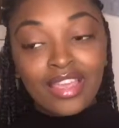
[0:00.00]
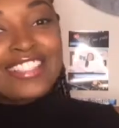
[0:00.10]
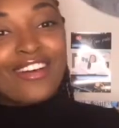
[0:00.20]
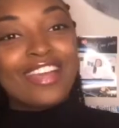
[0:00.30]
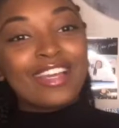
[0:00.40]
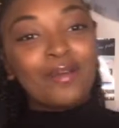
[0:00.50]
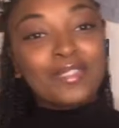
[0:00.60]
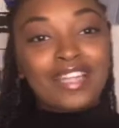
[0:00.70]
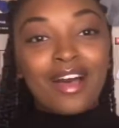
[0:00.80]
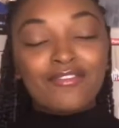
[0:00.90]
So it
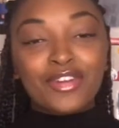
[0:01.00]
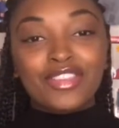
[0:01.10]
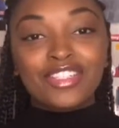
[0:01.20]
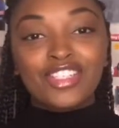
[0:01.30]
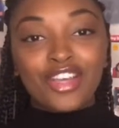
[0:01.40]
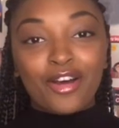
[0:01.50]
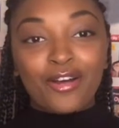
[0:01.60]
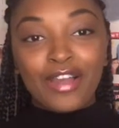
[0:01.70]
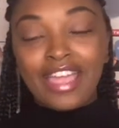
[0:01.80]
comes time for the show,